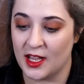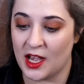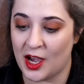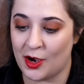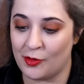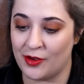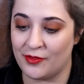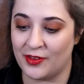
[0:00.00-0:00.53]

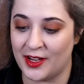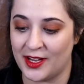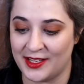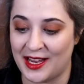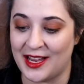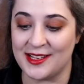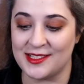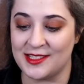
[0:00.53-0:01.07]
However, it
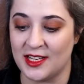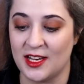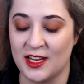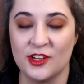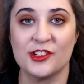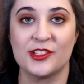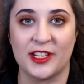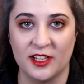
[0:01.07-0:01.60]
has clearly
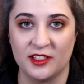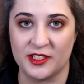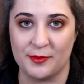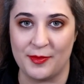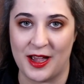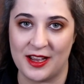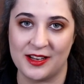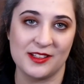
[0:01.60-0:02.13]
just killed a
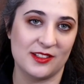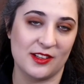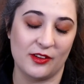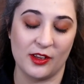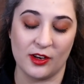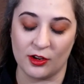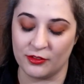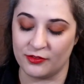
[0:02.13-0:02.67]
man, so,
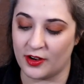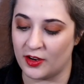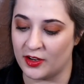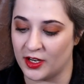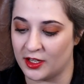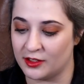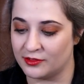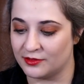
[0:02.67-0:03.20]
you know, fair
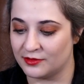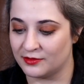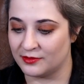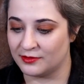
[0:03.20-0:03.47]
enough.